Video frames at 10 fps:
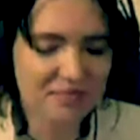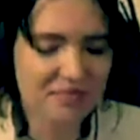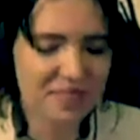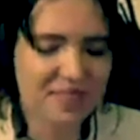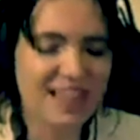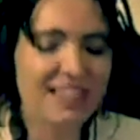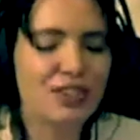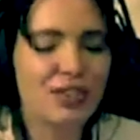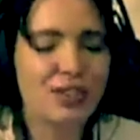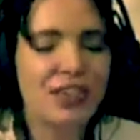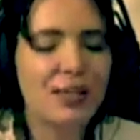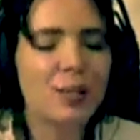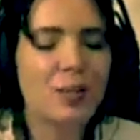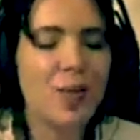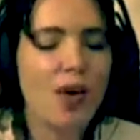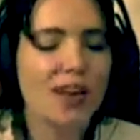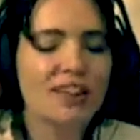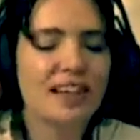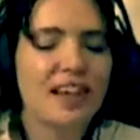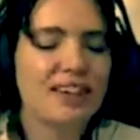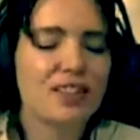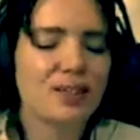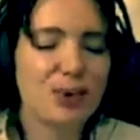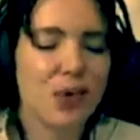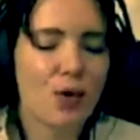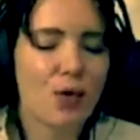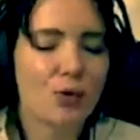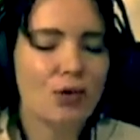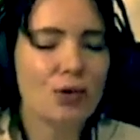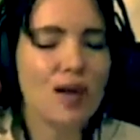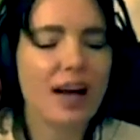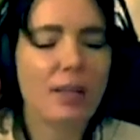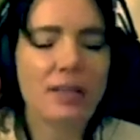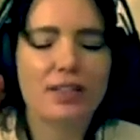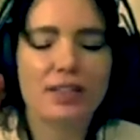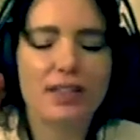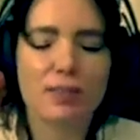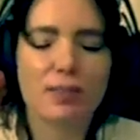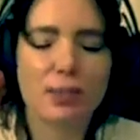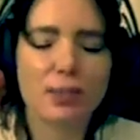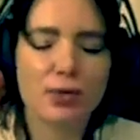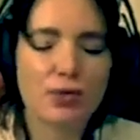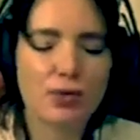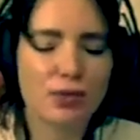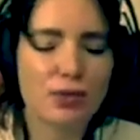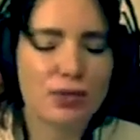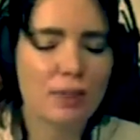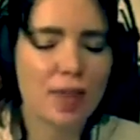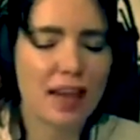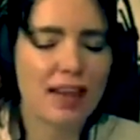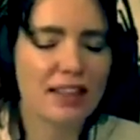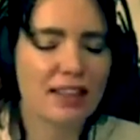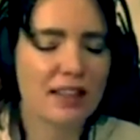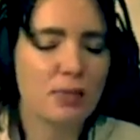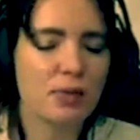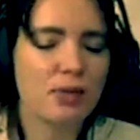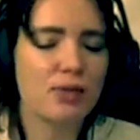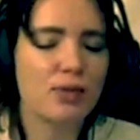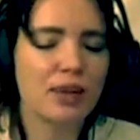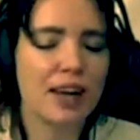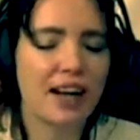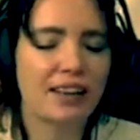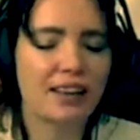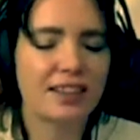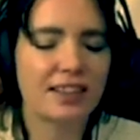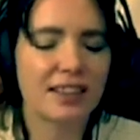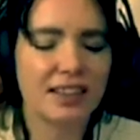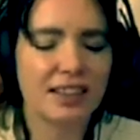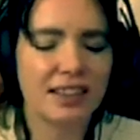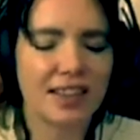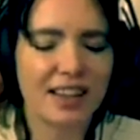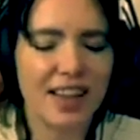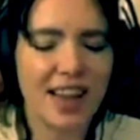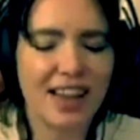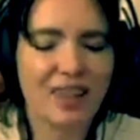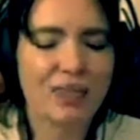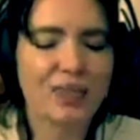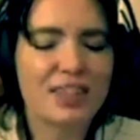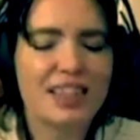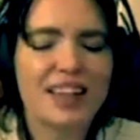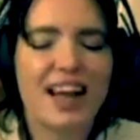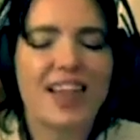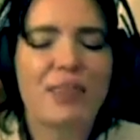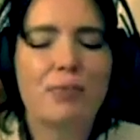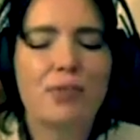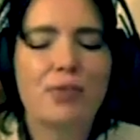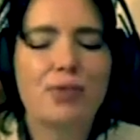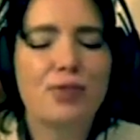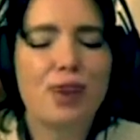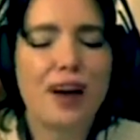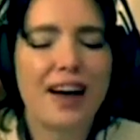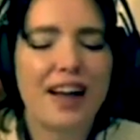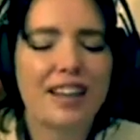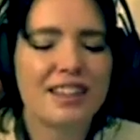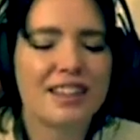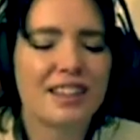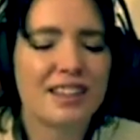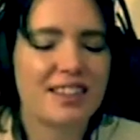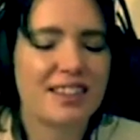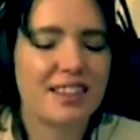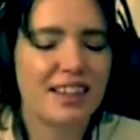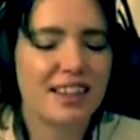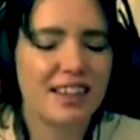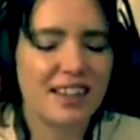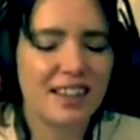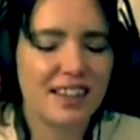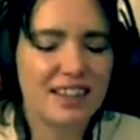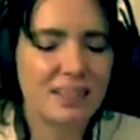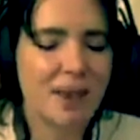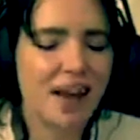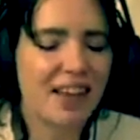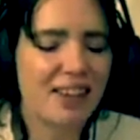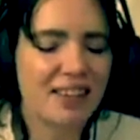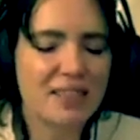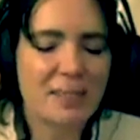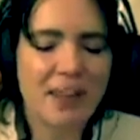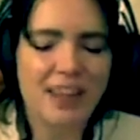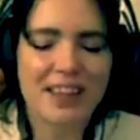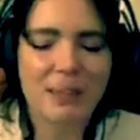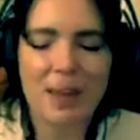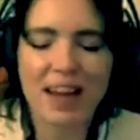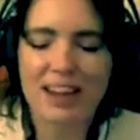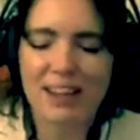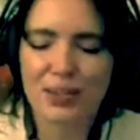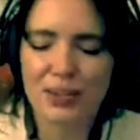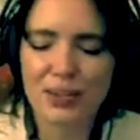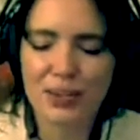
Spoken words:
And you keep walking down this road and you come into this beautiful space, this beautiful garden, and you see other beautiful eyes and smiles smiling back at you.